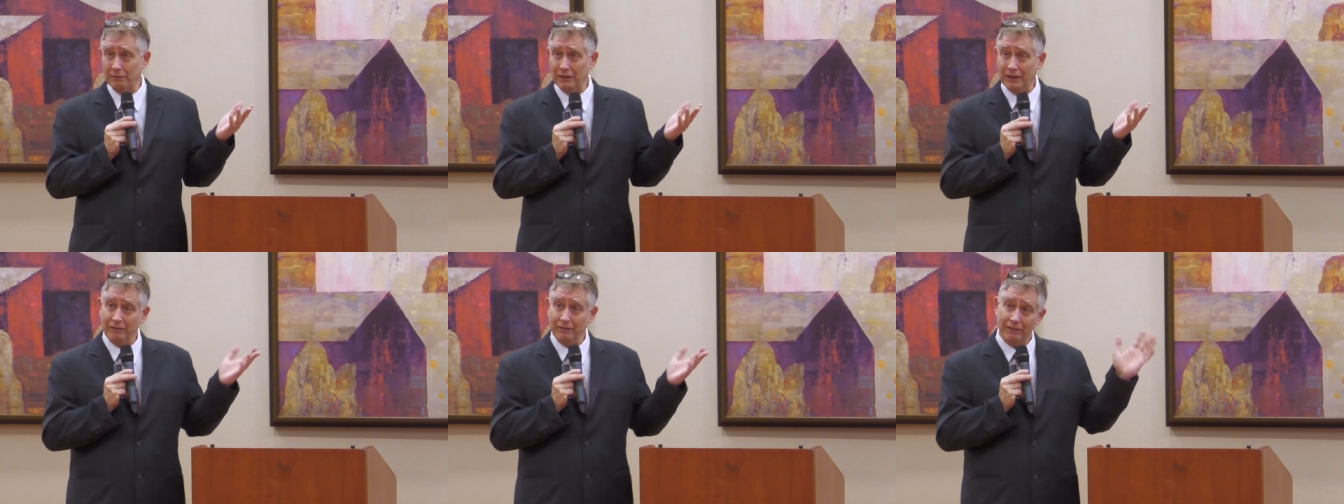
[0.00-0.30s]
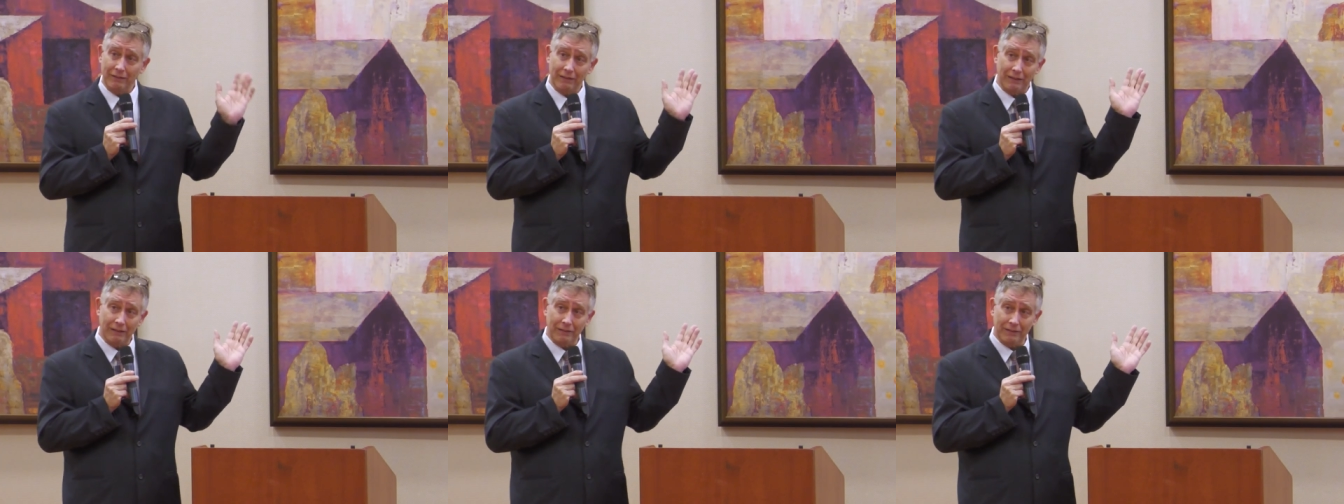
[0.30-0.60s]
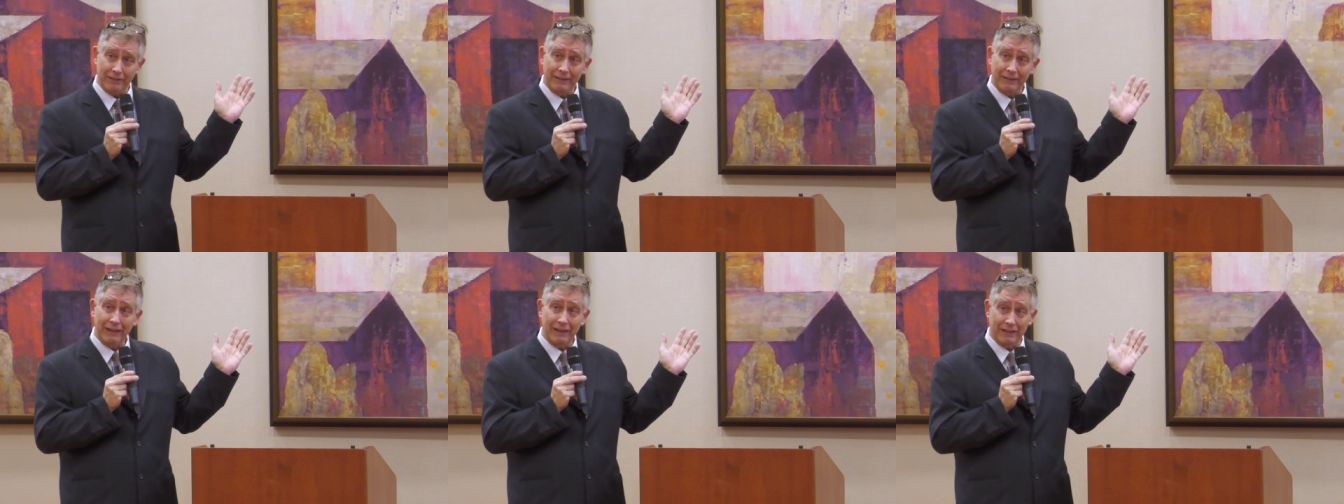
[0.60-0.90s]
company, I'm not
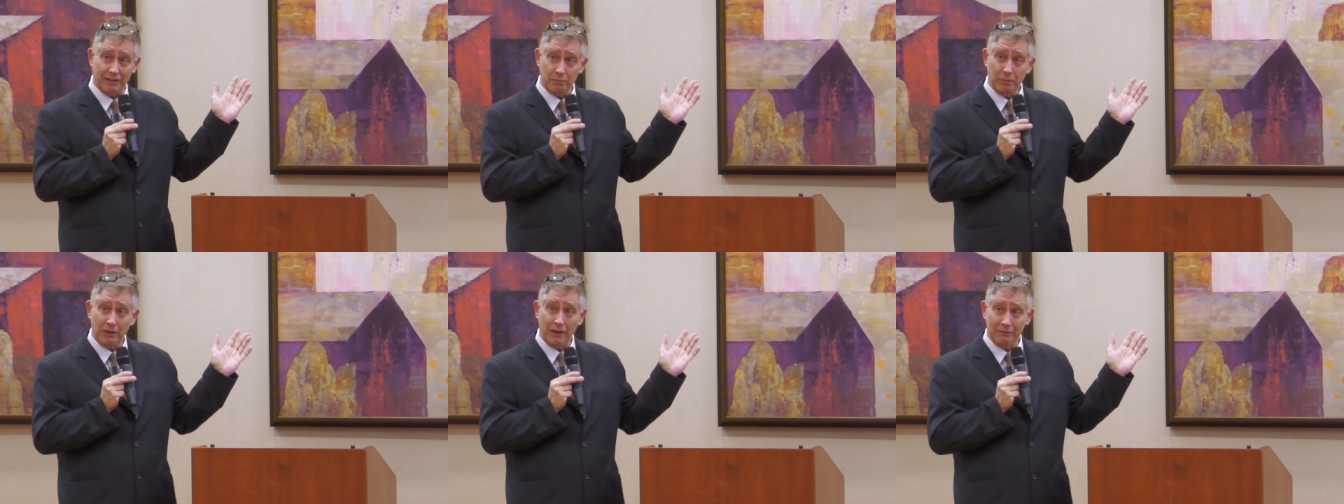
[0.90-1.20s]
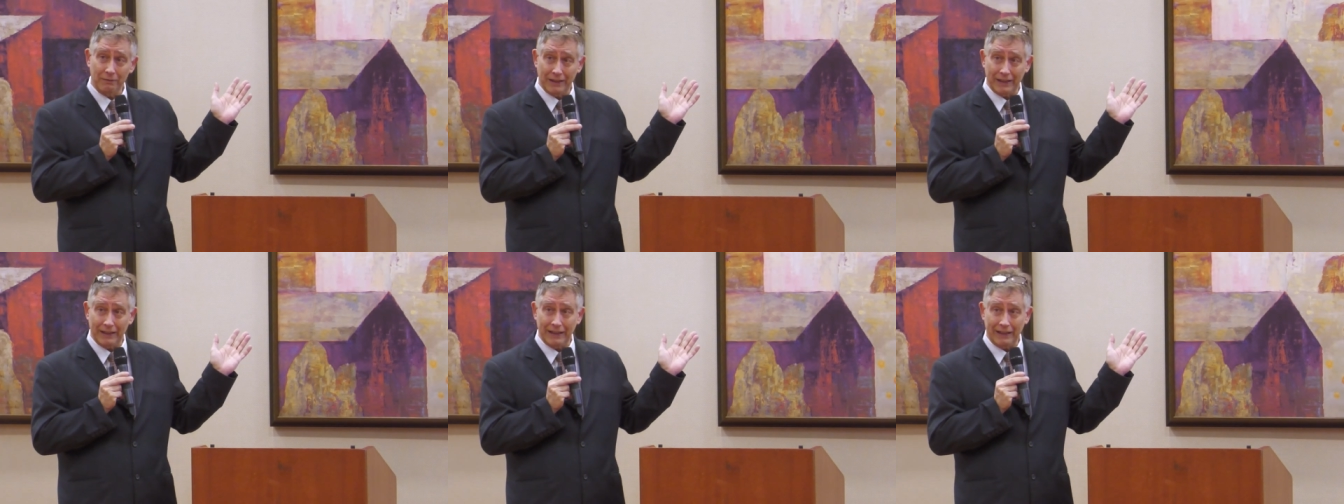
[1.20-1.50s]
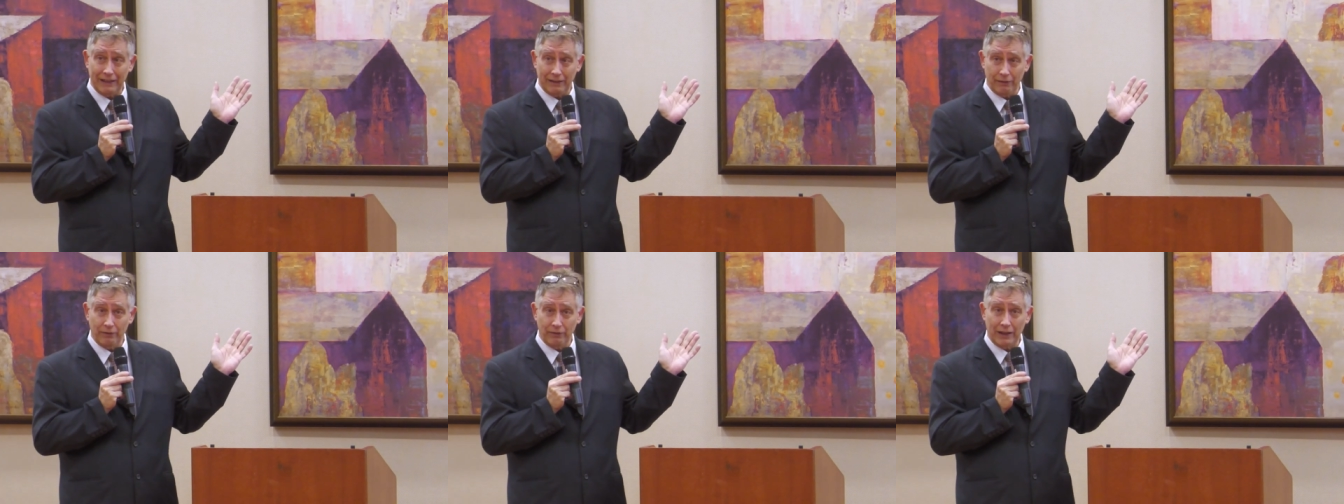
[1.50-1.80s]
allowed to say it's probably an
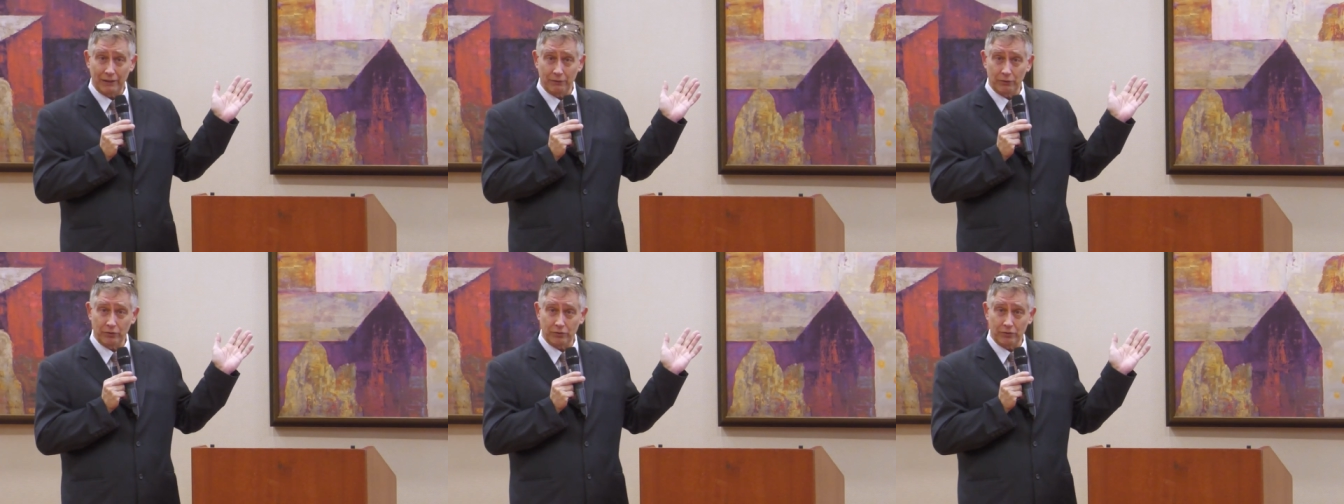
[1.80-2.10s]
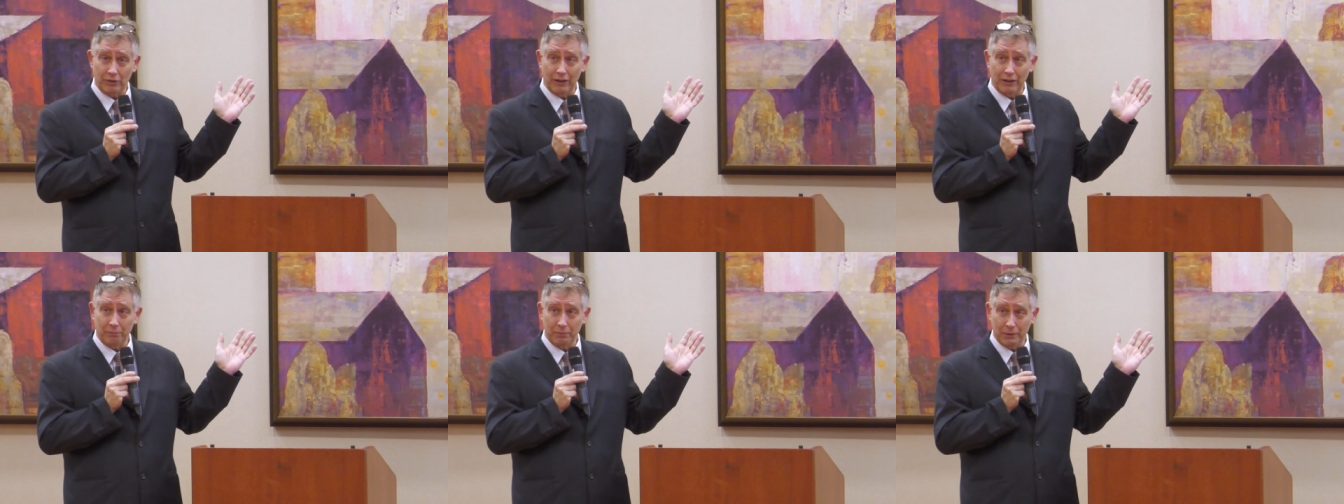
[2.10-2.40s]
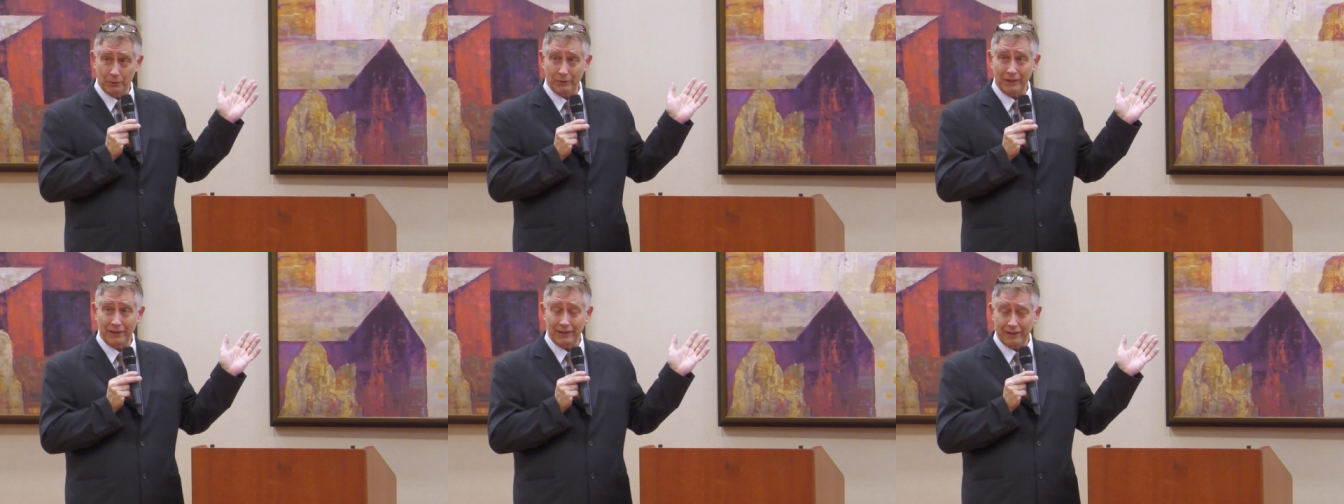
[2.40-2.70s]
antiviral drug,
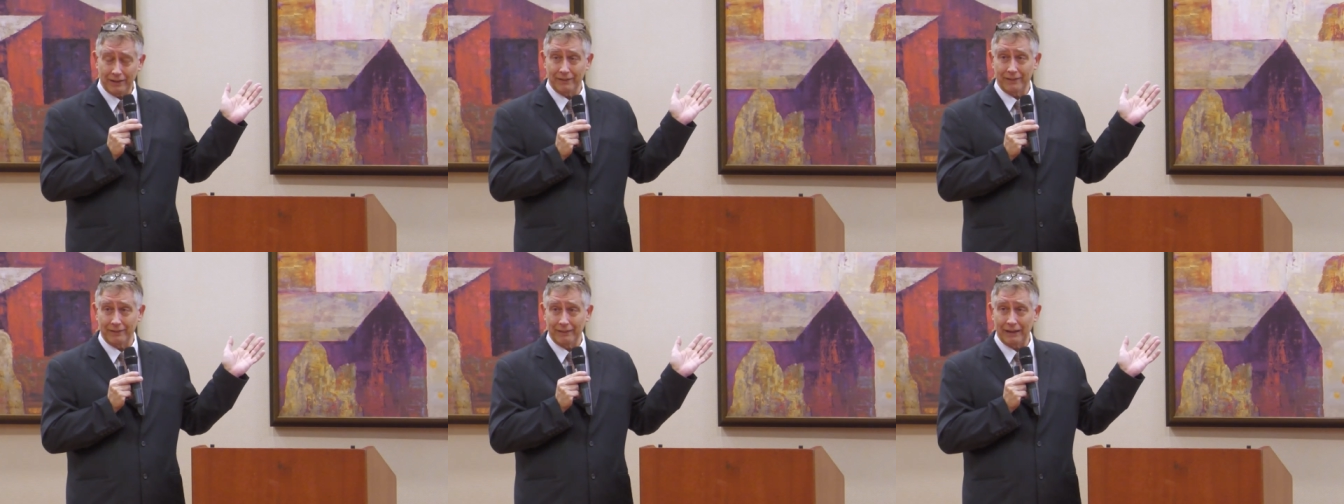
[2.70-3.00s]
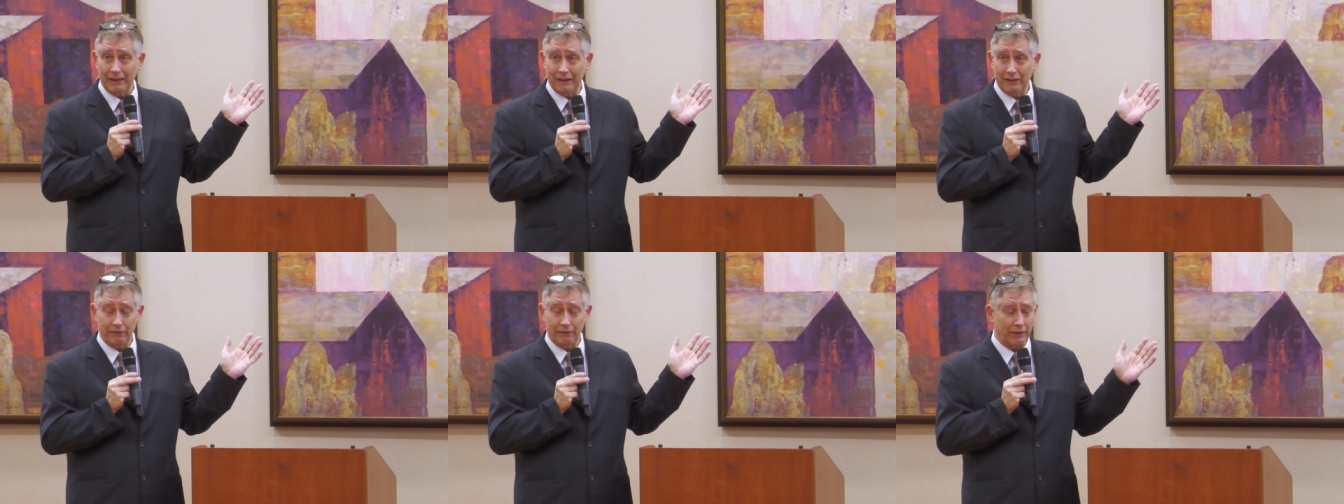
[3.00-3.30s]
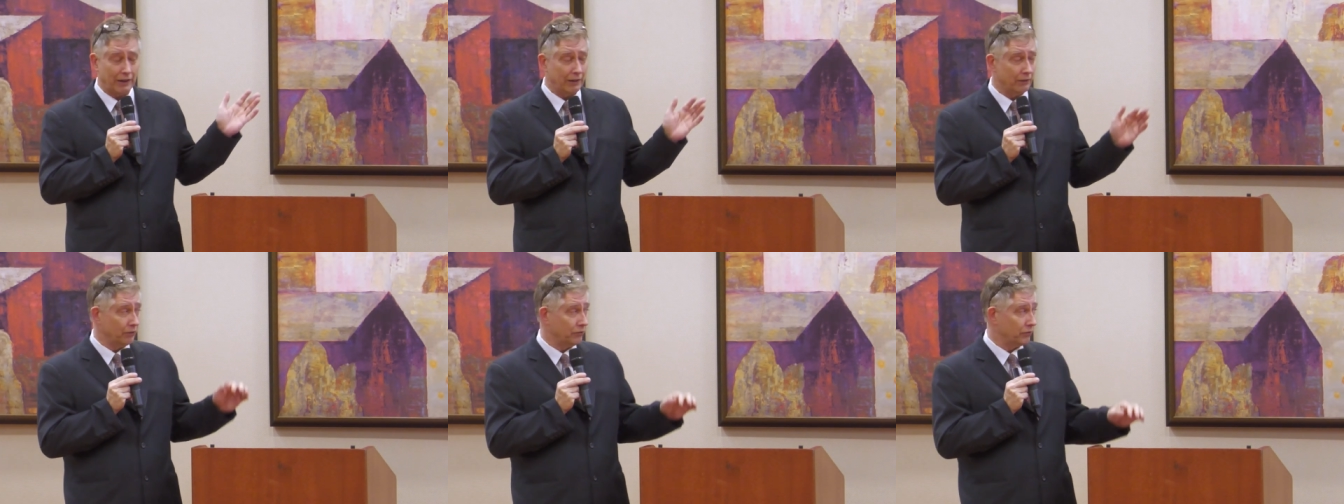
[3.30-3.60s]
but we think it's an
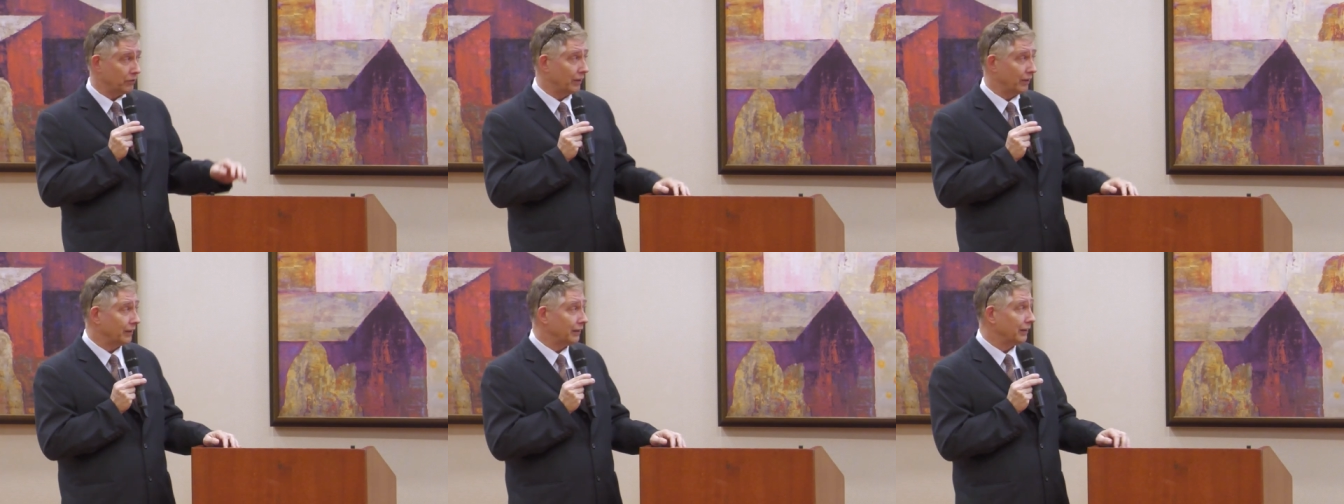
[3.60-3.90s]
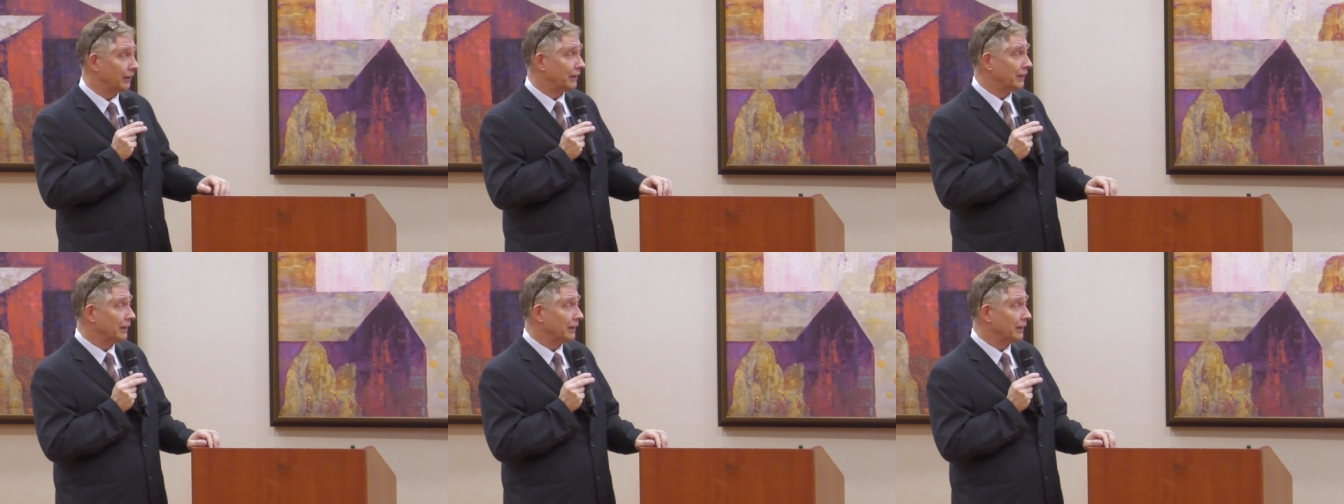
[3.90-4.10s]
antiviral drug.